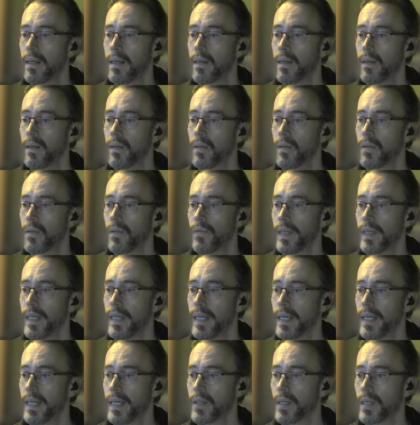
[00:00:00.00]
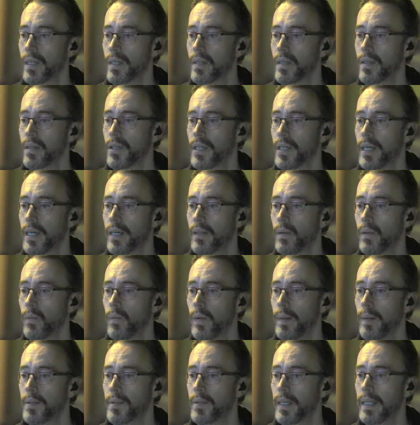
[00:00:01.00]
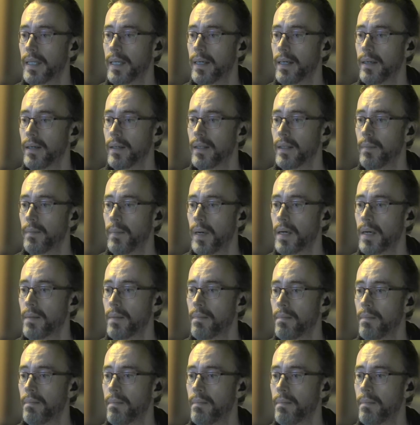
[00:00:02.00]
Sophia has just shared the website there at the bottom.